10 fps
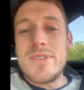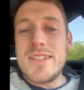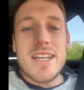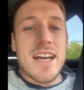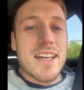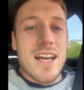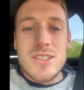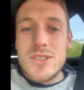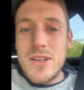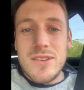Jackass
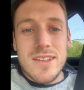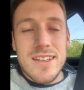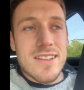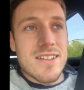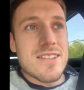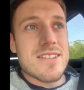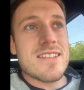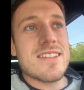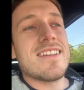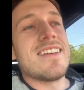throughout the
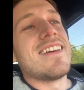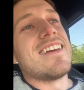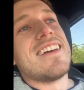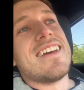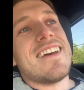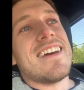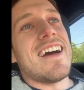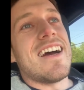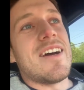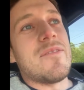years.
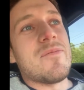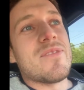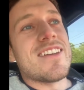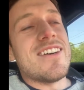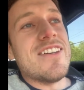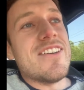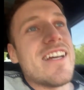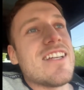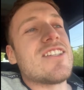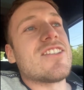
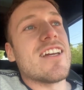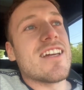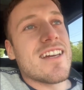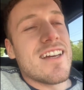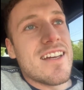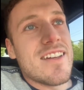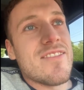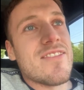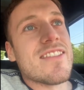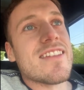Underage drinking,
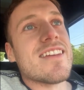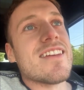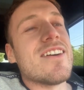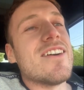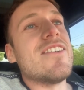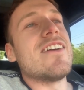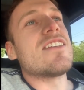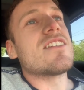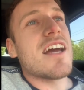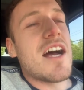
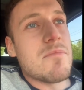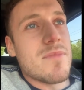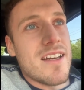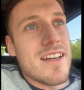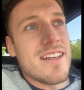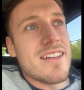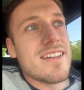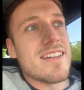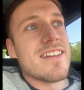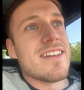underage gambling.
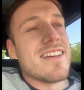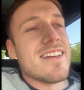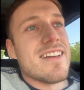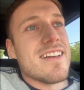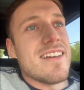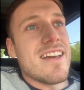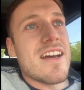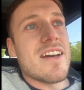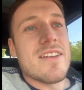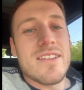
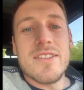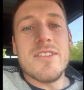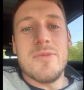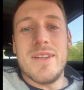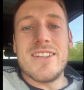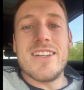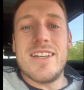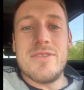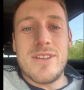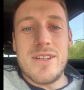Yeah, you've been a good
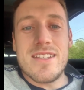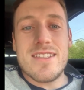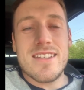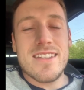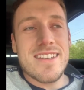influence.